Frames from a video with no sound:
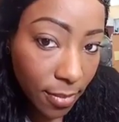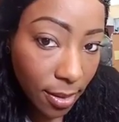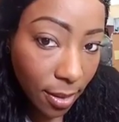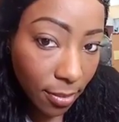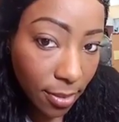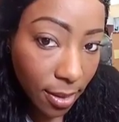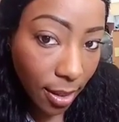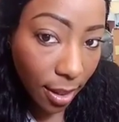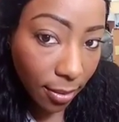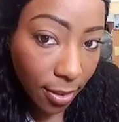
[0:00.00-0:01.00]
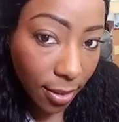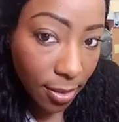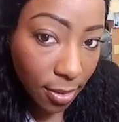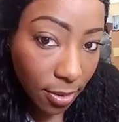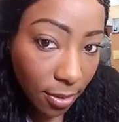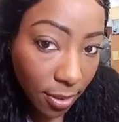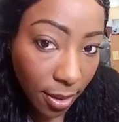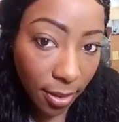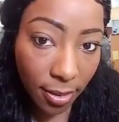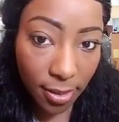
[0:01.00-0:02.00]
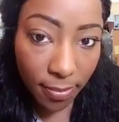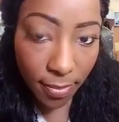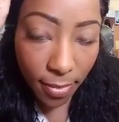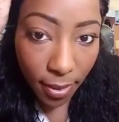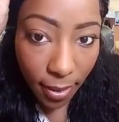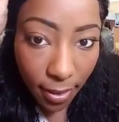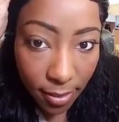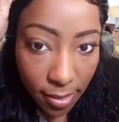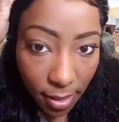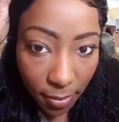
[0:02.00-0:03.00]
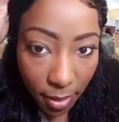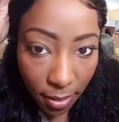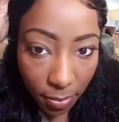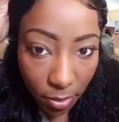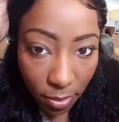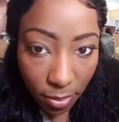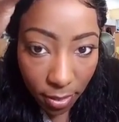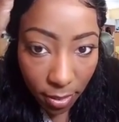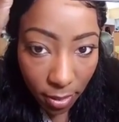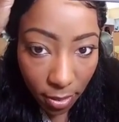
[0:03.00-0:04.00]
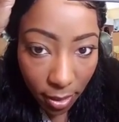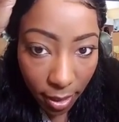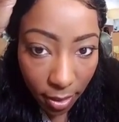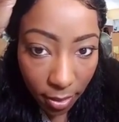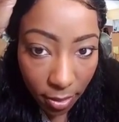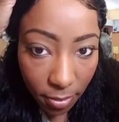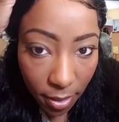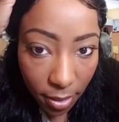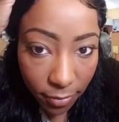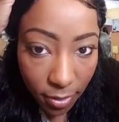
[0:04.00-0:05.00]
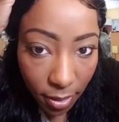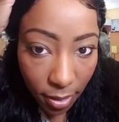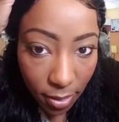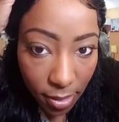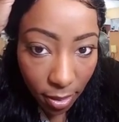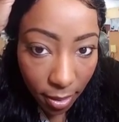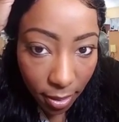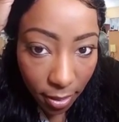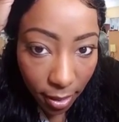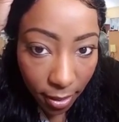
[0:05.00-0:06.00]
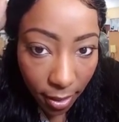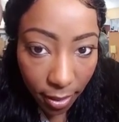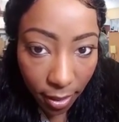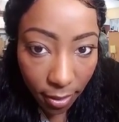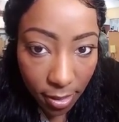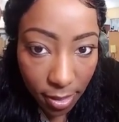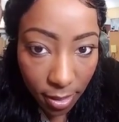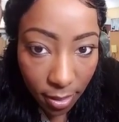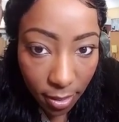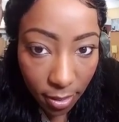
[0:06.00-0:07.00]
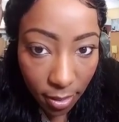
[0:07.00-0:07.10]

So see how good and secure that is. So I'm gonna pull, I got a little bit left in there, so I didn't lay that down. It's good.